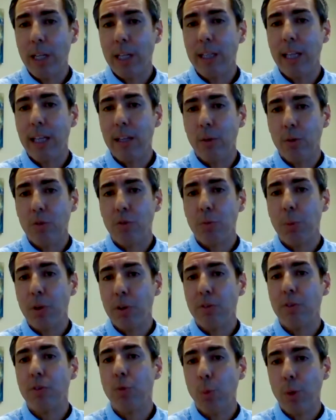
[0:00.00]
that you
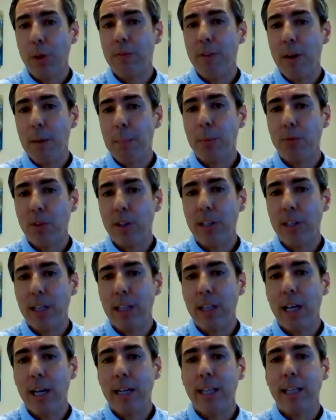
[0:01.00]
experience a 25%
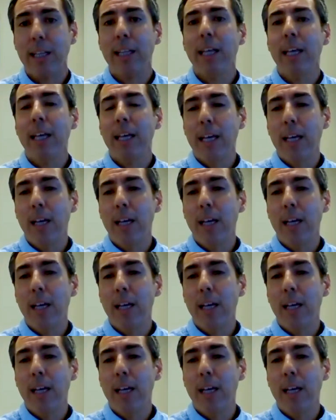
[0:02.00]
decline in